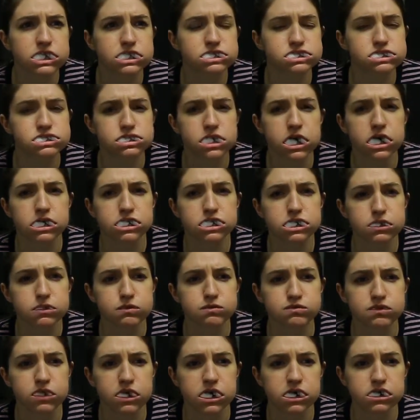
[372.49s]
it's not your
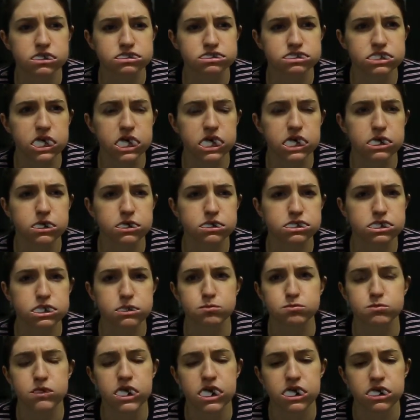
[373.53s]
fault that
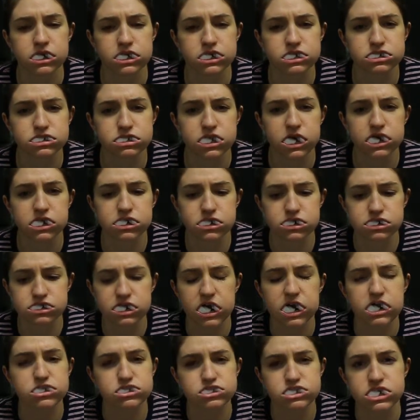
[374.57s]
your
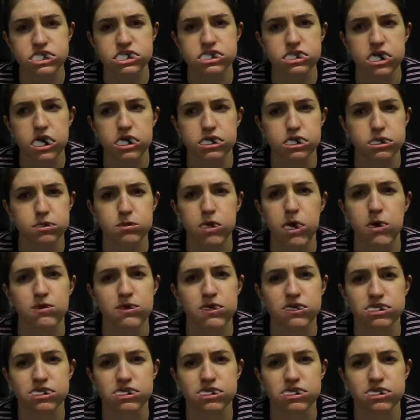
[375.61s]
dad cheated on your mom.